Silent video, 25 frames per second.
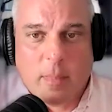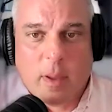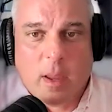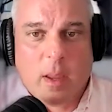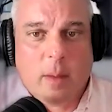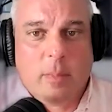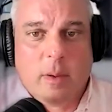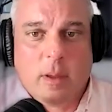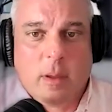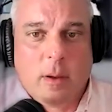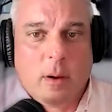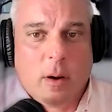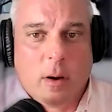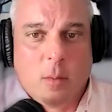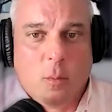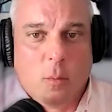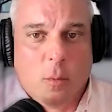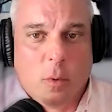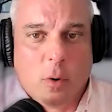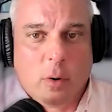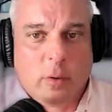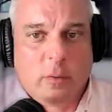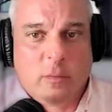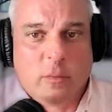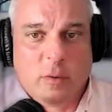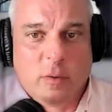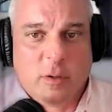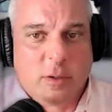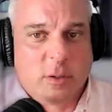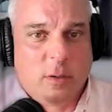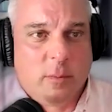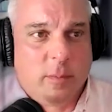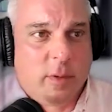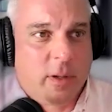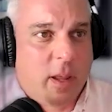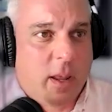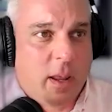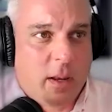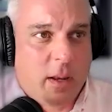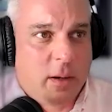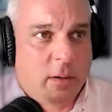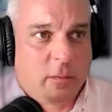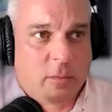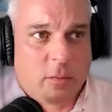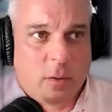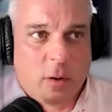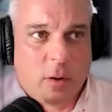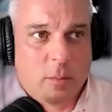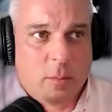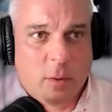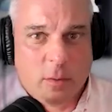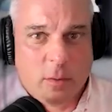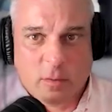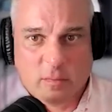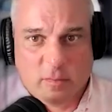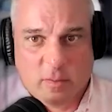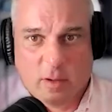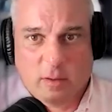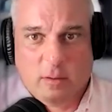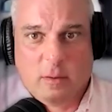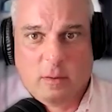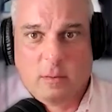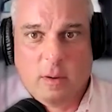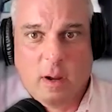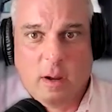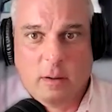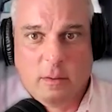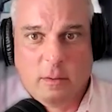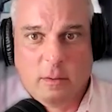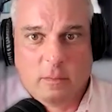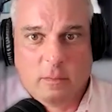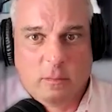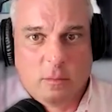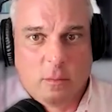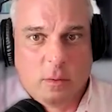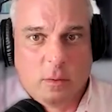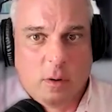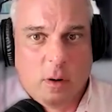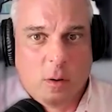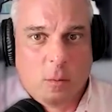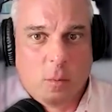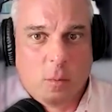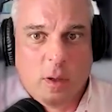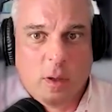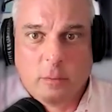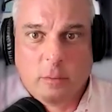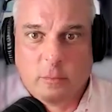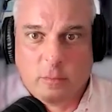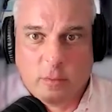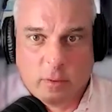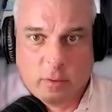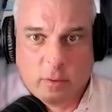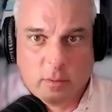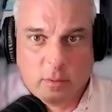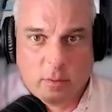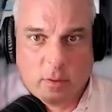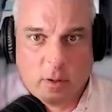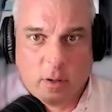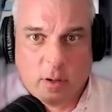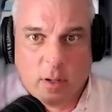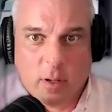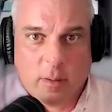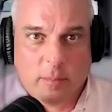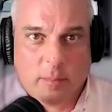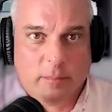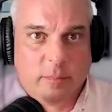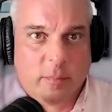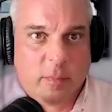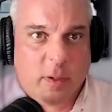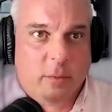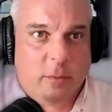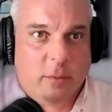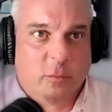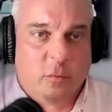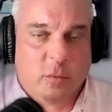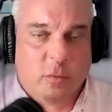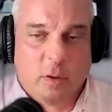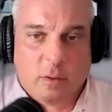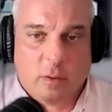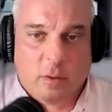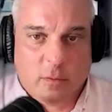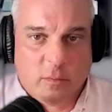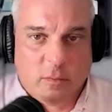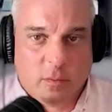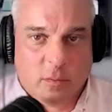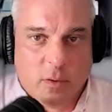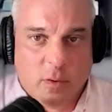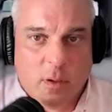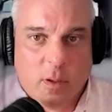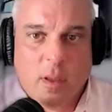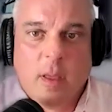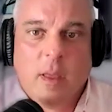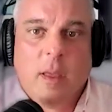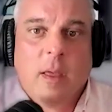That may be our more traditional mechanics or our motorcycle riders or our drillers.